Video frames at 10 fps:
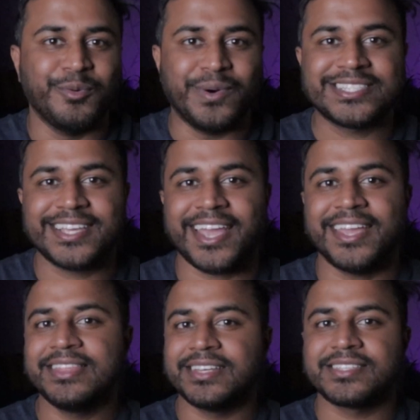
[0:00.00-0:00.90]
Once
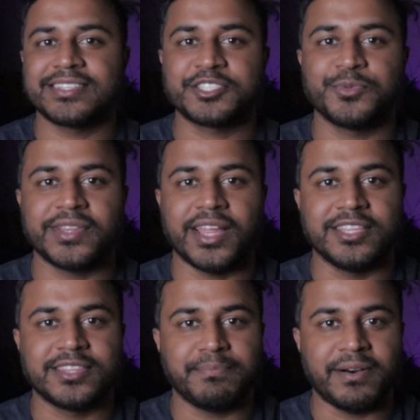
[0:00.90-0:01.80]
again, the discussion with
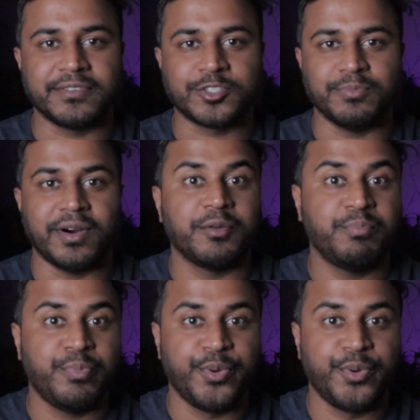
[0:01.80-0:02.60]
Yeditha Pavan Kumar